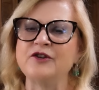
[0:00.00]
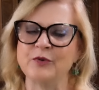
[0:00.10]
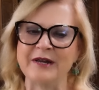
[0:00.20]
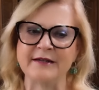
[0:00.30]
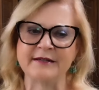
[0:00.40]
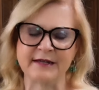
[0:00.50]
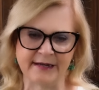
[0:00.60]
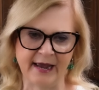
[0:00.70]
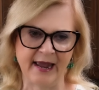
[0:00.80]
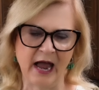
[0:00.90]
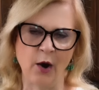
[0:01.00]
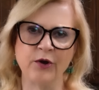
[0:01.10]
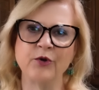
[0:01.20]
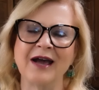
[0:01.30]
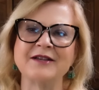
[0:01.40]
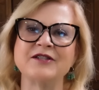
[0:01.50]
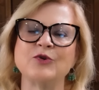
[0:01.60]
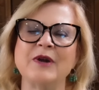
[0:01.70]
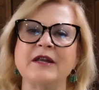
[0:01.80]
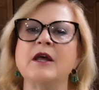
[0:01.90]
doing today? How are you guys
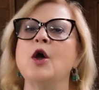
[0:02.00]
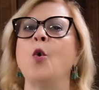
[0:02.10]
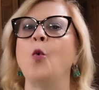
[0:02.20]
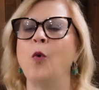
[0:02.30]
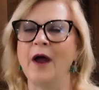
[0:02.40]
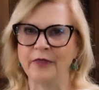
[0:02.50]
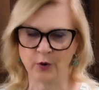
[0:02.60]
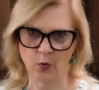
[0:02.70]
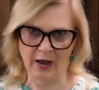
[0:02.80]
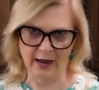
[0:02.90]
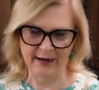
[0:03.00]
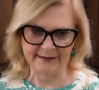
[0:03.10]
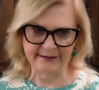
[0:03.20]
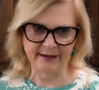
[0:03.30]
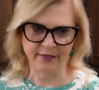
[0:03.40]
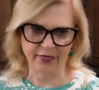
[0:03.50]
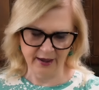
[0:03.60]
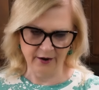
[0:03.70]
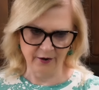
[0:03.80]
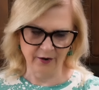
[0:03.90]
doing weather-wise
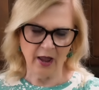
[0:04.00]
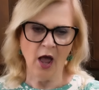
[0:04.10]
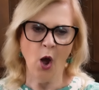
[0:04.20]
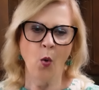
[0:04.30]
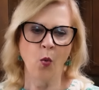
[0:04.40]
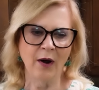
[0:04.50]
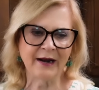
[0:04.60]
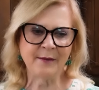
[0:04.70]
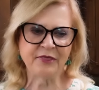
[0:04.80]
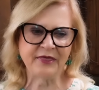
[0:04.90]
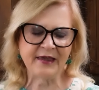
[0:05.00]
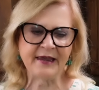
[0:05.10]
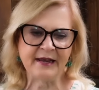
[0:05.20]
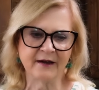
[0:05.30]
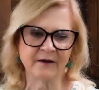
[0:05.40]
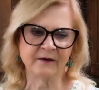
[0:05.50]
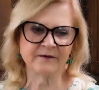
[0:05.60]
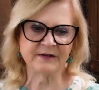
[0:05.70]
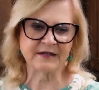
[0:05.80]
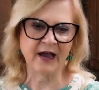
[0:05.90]
there? What I'm thinking
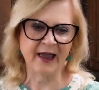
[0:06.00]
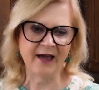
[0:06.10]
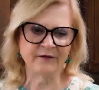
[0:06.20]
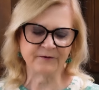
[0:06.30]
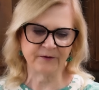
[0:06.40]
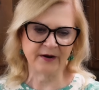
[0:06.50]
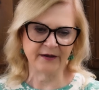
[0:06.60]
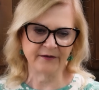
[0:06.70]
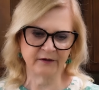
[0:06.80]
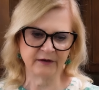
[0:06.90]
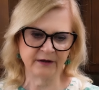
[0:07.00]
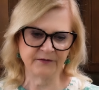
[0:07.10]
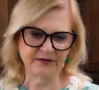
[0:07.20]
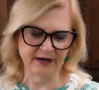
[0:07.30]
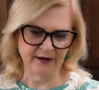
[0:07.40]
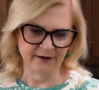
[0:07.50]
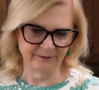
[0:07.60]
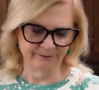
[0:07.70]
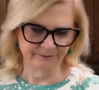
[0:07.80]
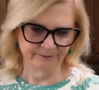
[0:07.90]
of is I have a friend that lives
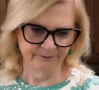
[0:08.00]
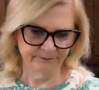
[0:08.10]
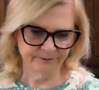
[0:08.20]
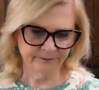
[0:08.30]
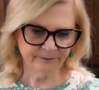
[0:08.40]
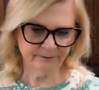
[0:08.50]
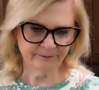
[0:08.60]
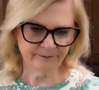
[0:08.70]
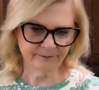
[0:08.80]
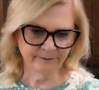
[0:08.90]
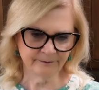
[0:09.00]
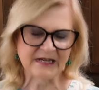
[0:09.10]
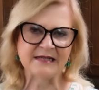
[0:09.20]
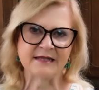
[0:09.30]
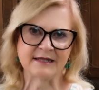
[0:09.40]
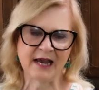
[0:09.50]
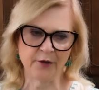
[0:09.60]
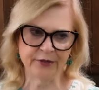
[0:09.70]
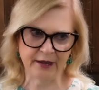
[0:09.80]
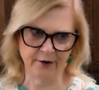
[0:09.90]
in
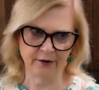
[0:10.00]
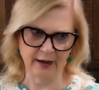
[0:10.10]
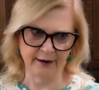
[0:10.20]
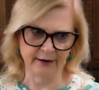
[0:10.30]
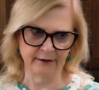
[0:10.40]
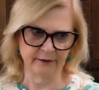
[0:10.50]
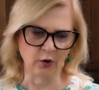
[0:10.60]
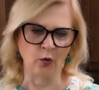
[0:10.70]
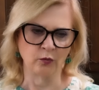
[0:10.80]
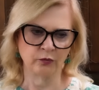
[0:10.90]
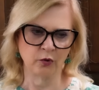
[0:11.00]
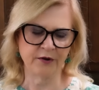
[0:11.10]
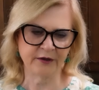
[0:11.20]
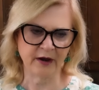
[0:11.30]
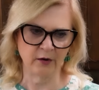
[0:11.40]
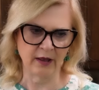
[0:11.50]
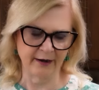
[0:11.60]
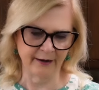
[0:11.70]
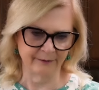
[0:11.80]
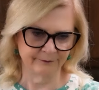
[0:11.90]
South Carolina, no, North
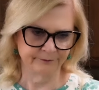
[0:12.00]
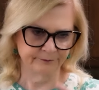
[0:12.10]
Carolina.